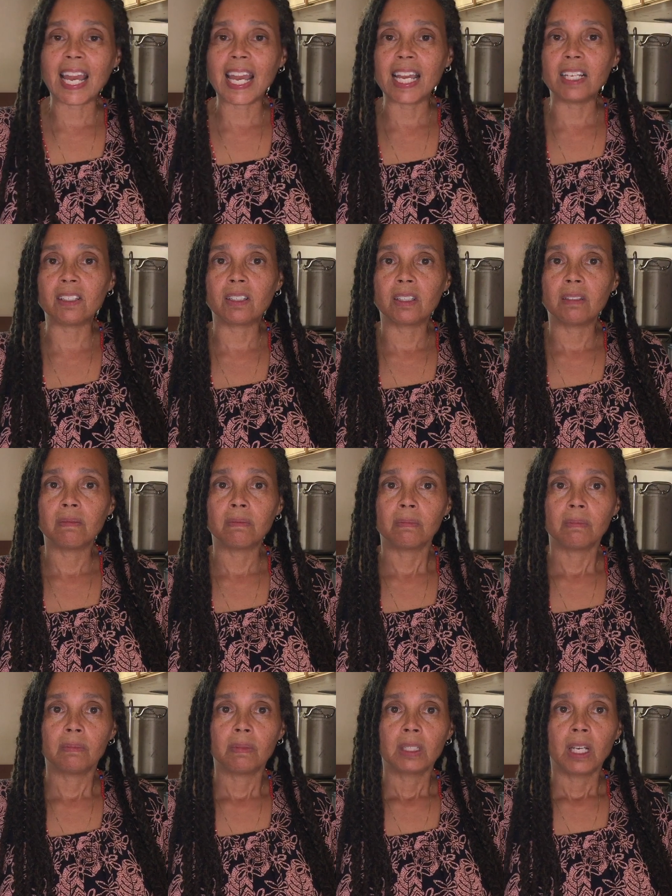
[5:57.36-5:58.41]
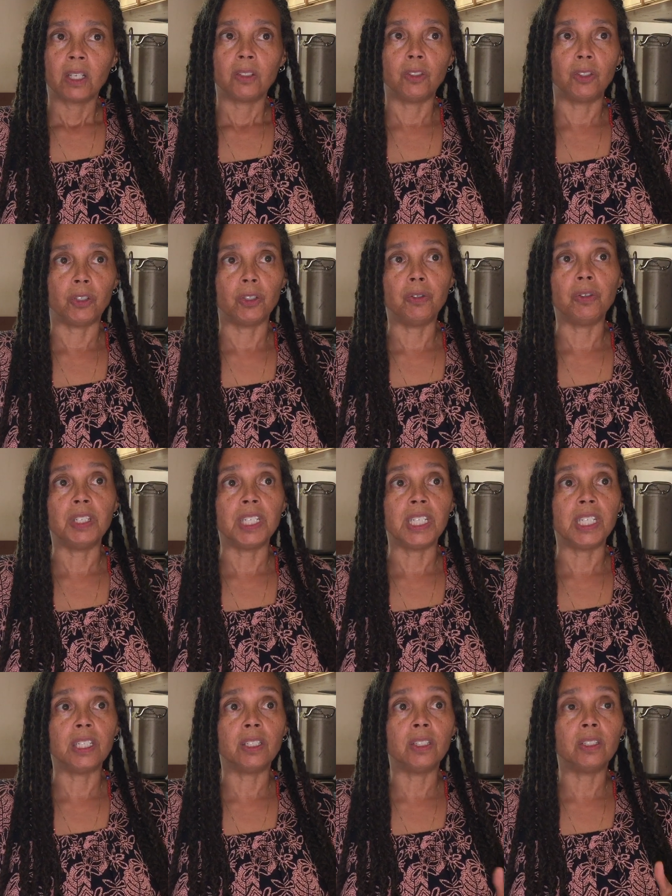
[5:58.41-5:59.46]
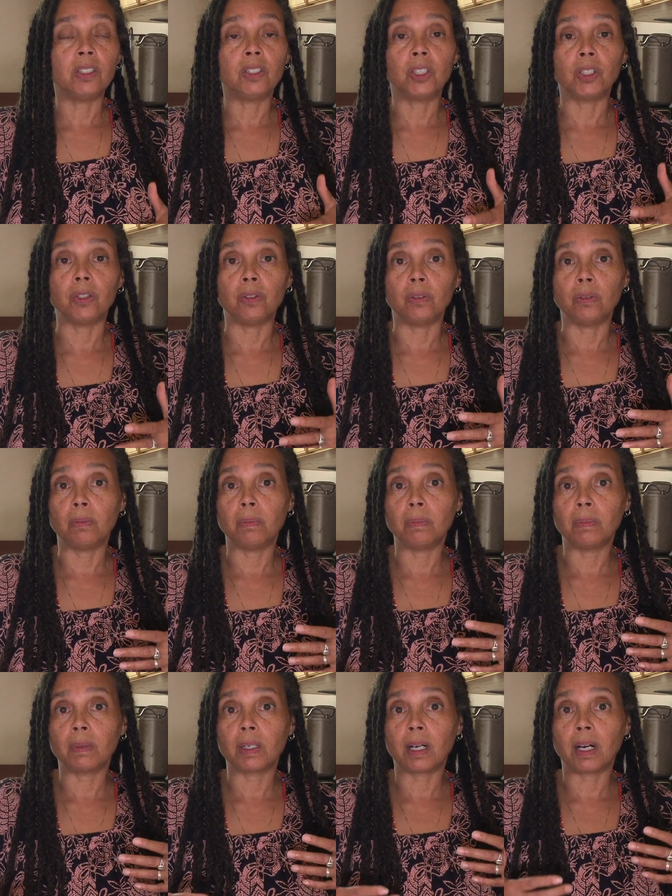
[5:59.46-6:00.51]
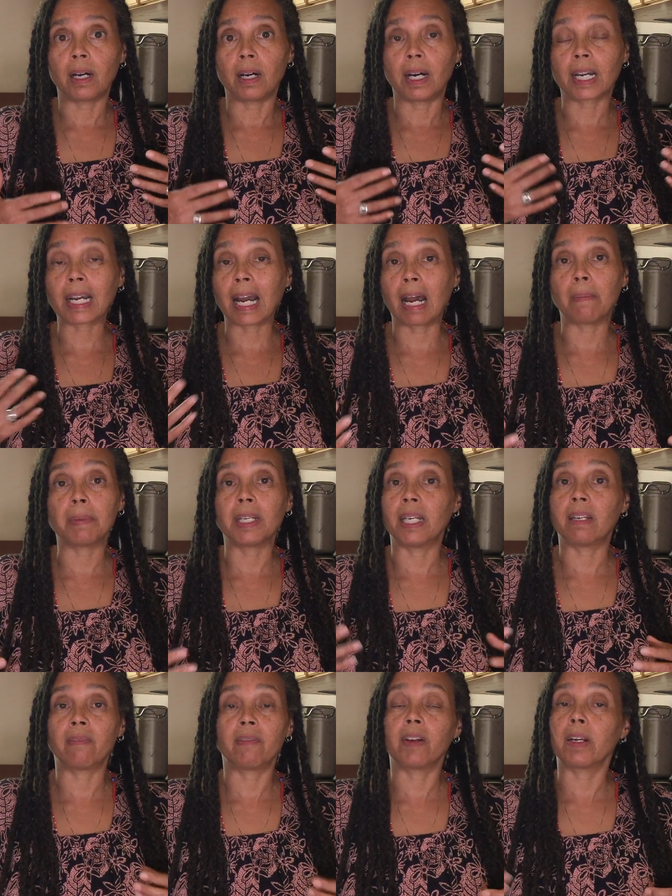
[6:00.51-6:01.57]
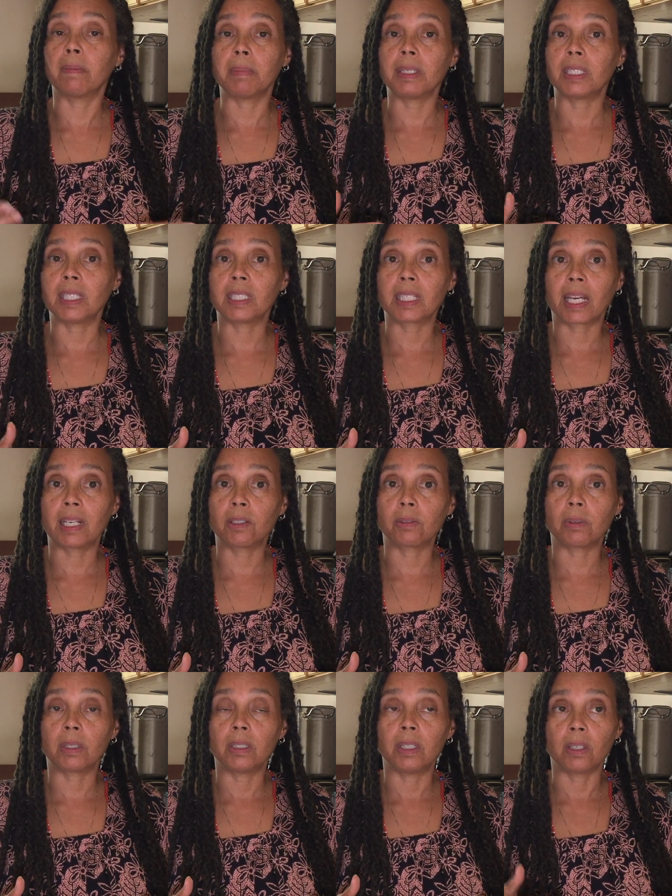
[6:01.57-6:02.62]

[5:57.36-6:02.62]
days do you need to accommodate a very busy schedule?